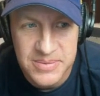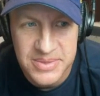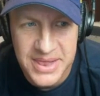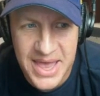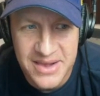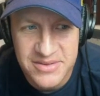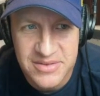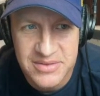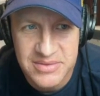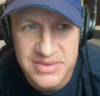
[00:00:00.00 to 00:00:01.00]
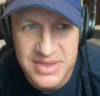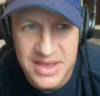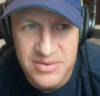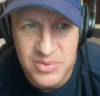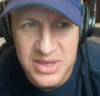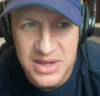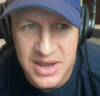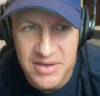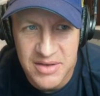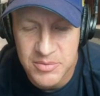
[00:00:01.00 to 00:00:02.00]
last week and a
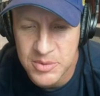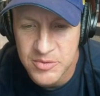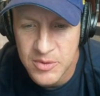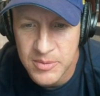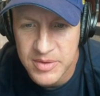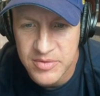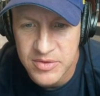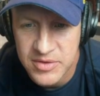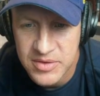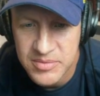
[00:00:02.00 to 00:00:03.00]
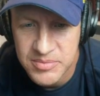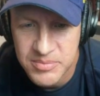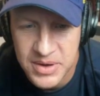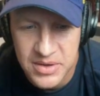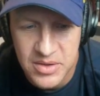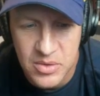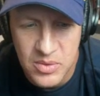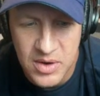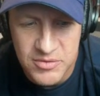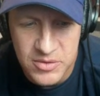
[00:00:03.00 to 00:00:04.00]
half of performance. Been a little
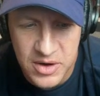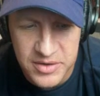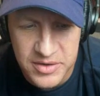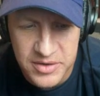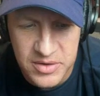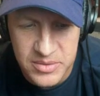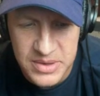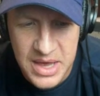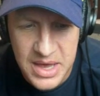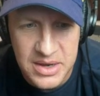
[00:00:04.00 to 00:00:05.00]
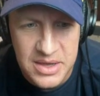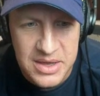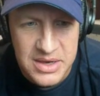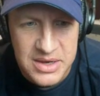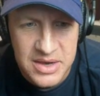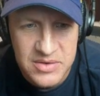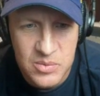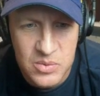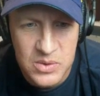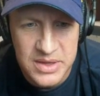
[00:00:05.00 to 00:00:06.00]
rough for us, so not to
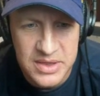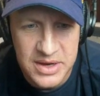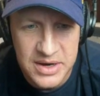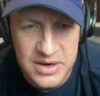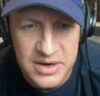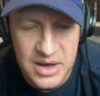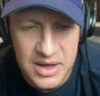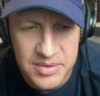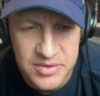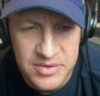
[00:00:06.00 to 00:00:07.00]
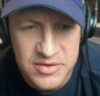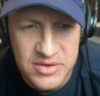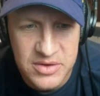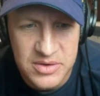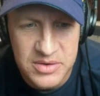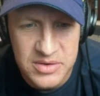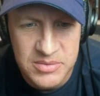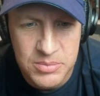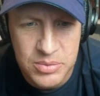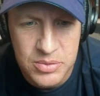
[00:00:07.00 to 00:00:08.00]
worry there. There's still
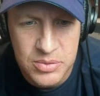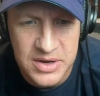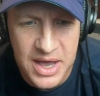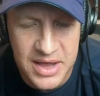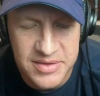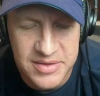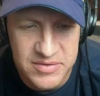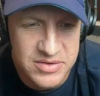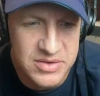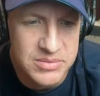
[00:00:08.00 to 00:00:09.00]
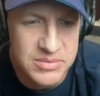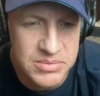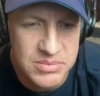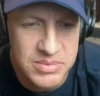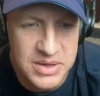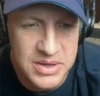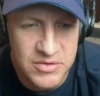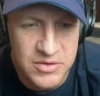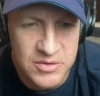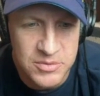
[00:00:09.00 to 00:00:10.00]
pretty good odds. Obviously, being in
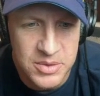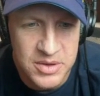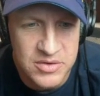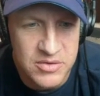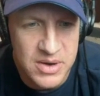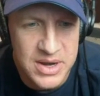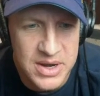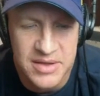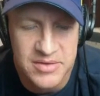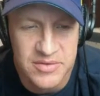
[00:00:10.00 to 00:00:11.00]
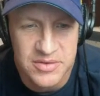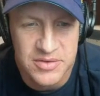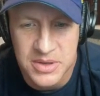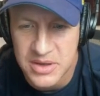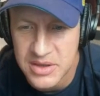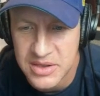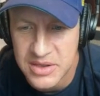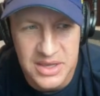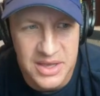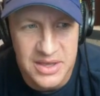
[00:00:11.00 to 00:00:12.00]
first place, there's great odds of us being in
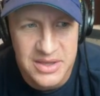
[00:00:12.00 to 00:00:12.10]
the